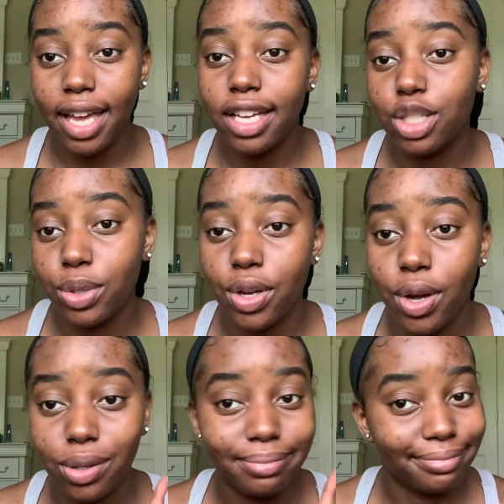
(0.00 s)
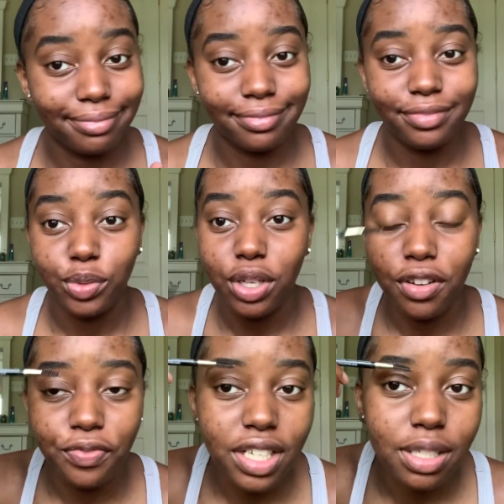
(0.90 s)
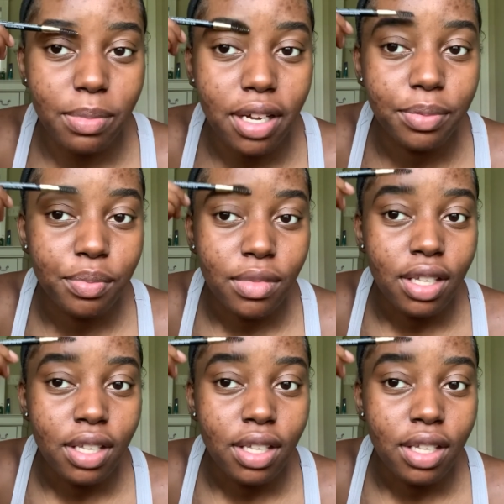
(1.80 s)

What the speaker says: because we gonna fix them up.